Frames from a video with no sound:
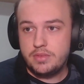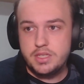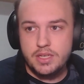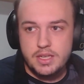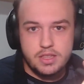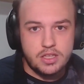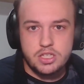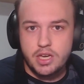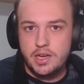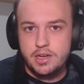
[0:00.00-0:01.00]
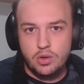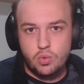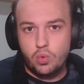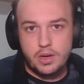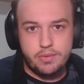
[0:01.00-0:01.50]
integer or
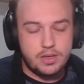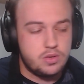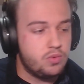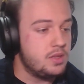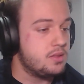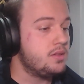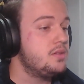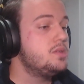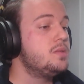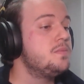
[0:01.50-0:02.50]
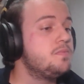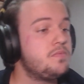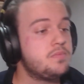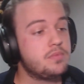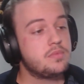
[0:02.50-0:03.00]
whatever you want.
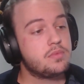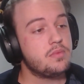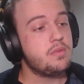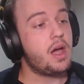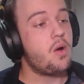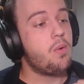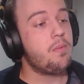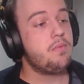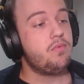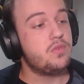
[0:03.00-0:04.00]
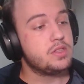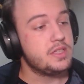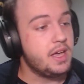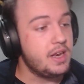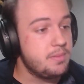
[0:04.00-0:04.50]
Now for
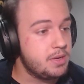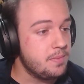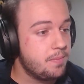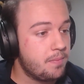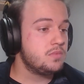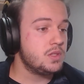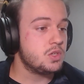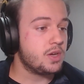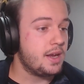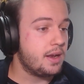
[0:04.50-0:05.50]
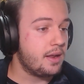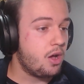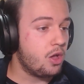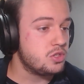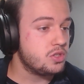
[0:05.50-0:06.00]
the enemy, you can
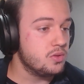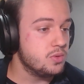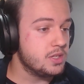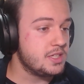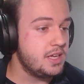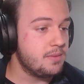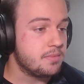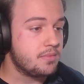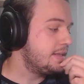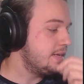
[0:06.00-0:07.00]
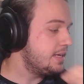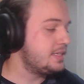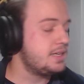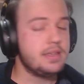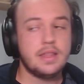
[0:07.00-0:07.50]
also do the same. Let's
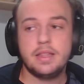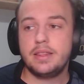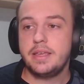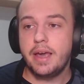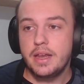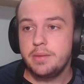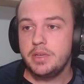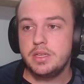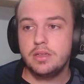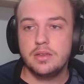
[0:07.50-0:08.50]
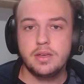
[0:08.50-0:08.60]
say that the enemy